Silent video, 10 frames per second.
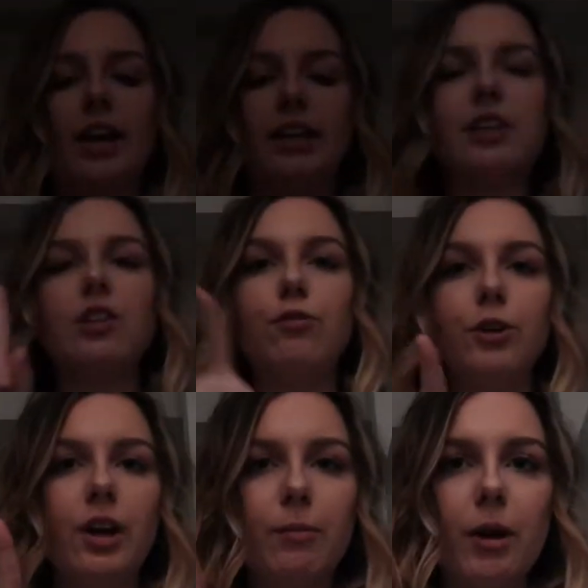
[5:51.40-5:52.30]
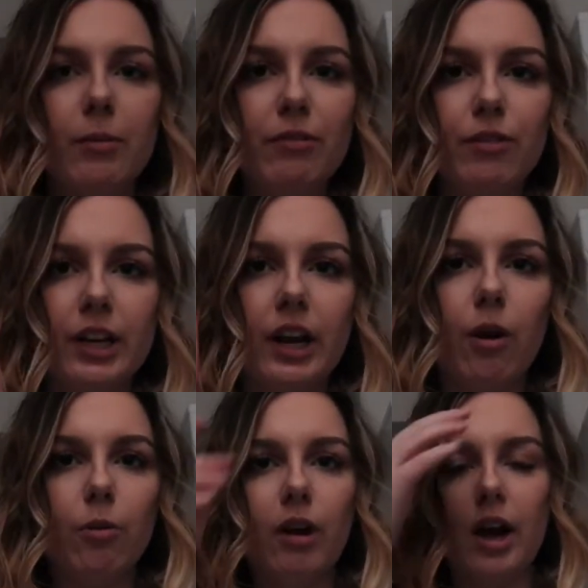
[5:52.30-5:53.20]
I need this for an upcoming
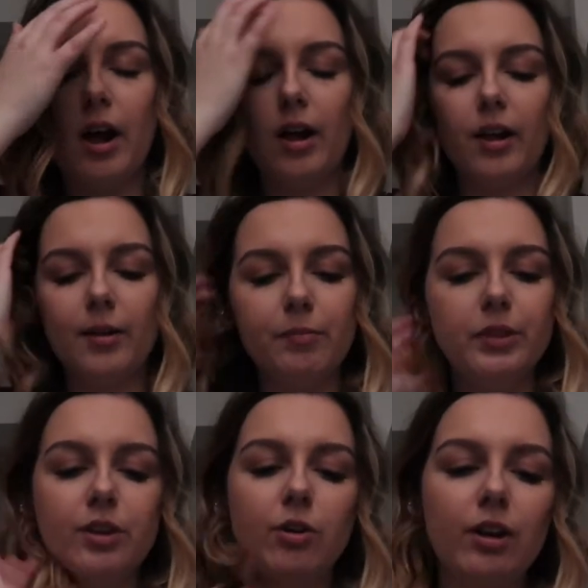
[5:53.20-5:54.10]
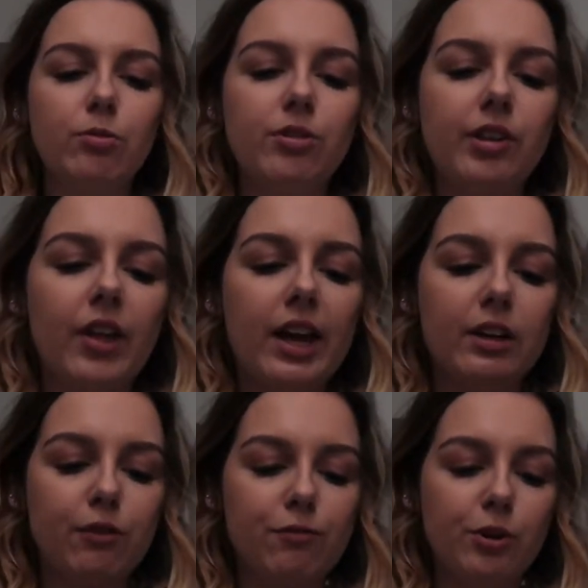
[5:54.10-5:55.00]
video. You guys will see that
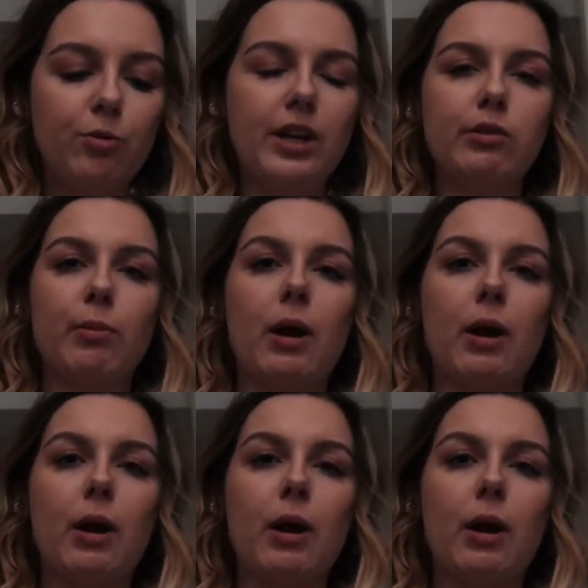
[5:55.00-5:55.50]
in a few weeks